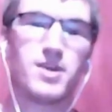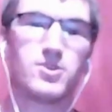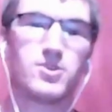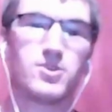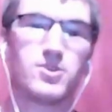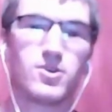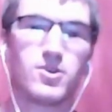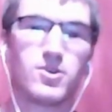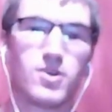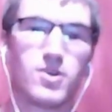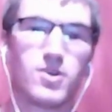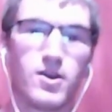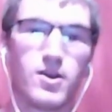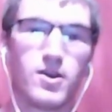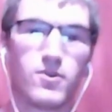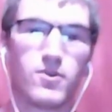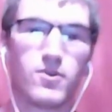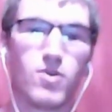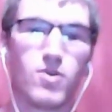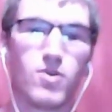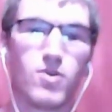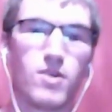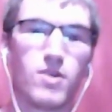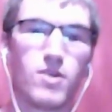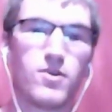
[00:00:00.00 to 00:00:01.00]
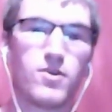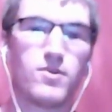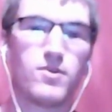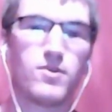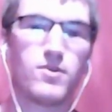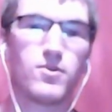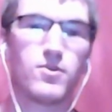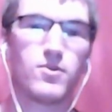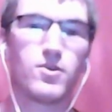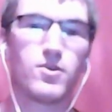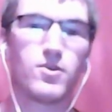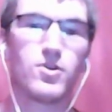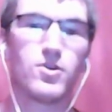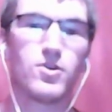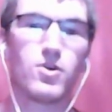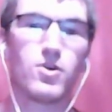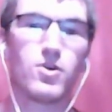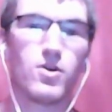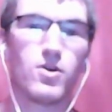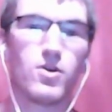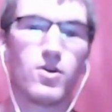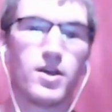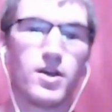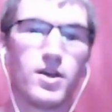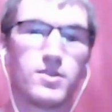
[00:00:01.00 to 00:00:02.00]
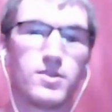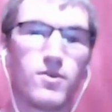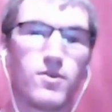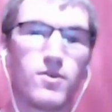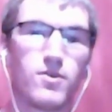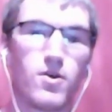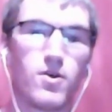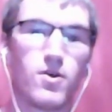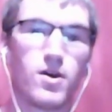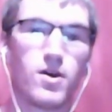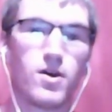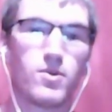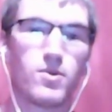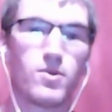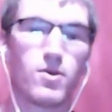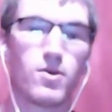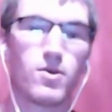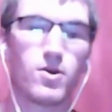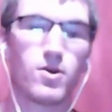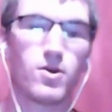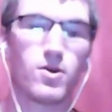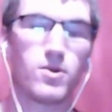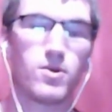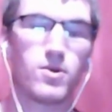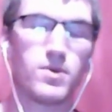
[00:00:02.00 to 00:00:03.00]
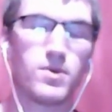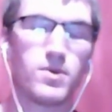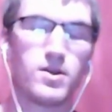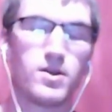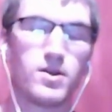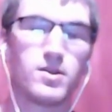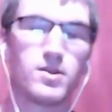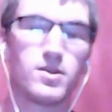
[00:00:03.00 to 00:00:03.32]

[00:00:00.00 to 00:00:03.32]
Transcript: manager, qualifying for Euro 84 and the World Cup